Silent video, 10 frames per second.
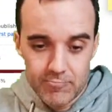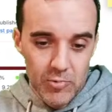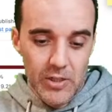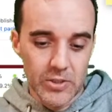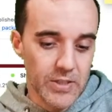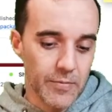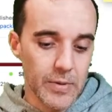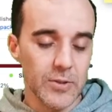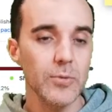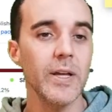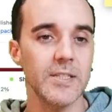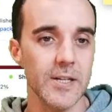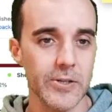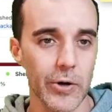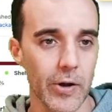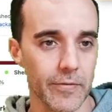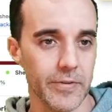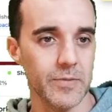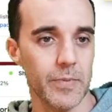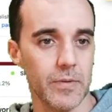I just have been too lazy to turn it off.
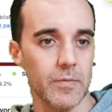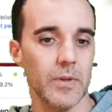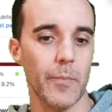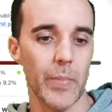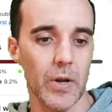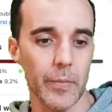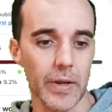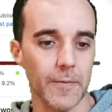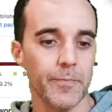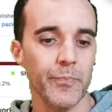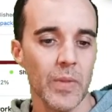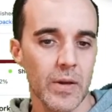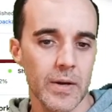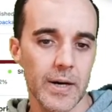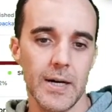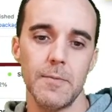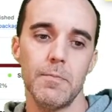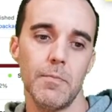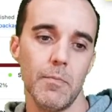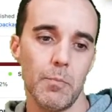That's been on me.
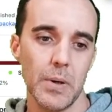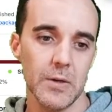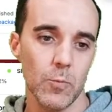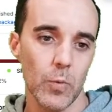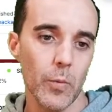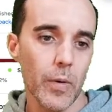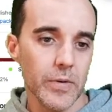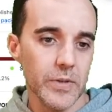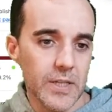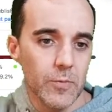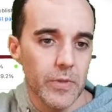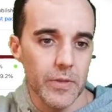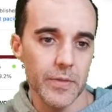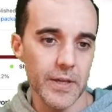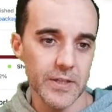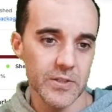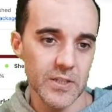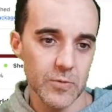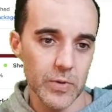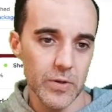But what we did with this
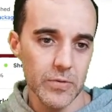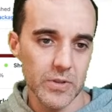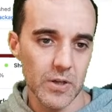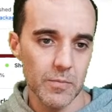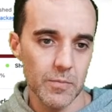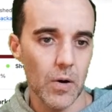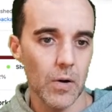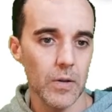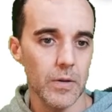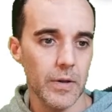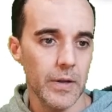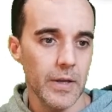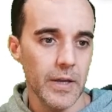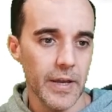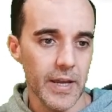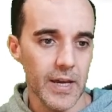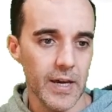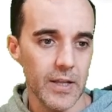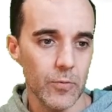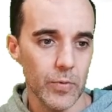is we used Kamal,
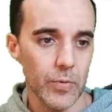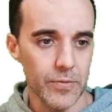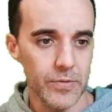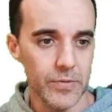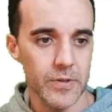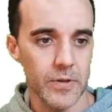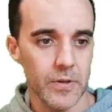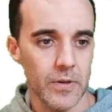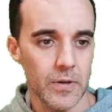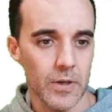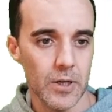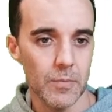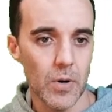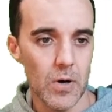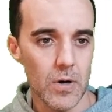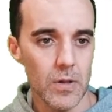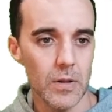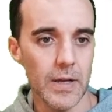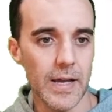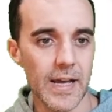and we used Kamal
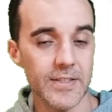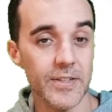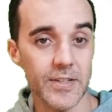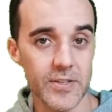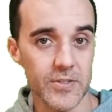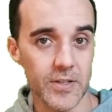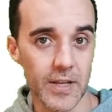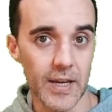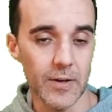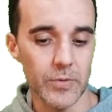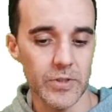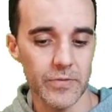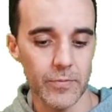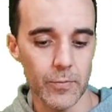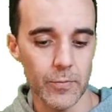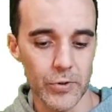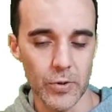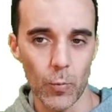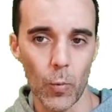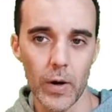as it exists today, which is
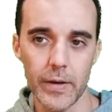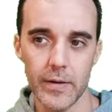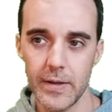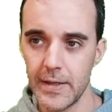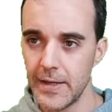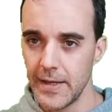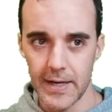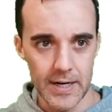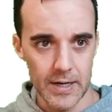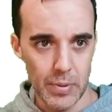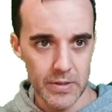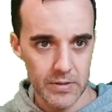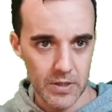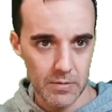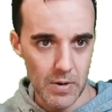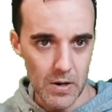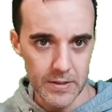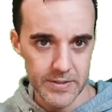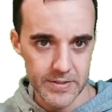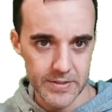version 1. But Kamal
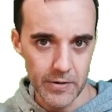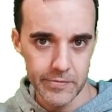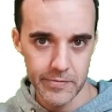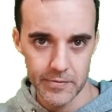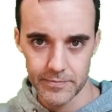itself,